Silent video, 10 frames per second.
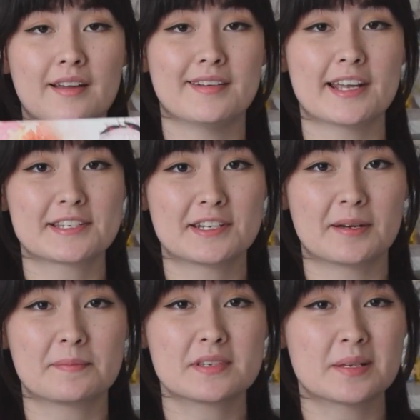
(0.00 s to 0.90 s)
Next
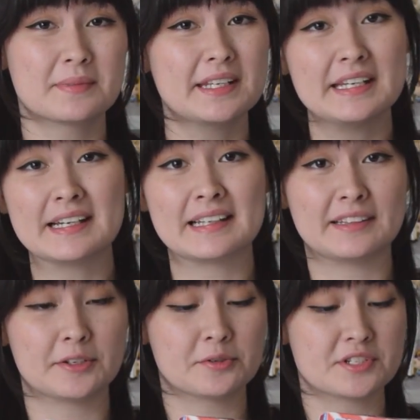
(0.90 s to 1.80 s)
up, something a
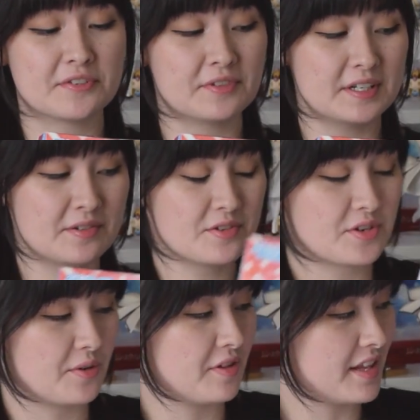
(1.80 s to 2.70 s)
little different.
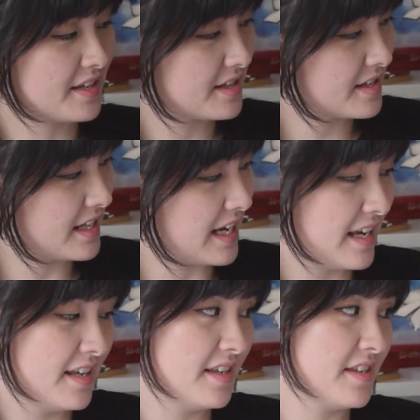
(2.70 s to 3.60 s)
So this
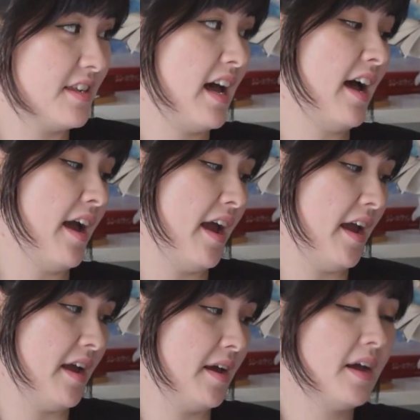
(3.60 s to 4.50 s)
is
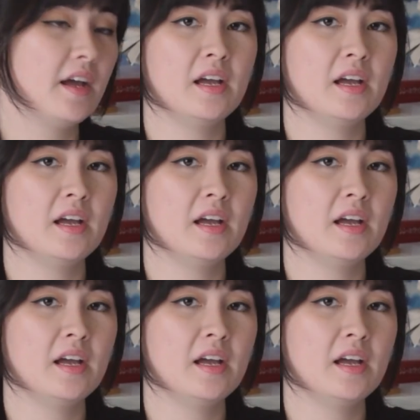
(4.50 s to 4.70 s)
a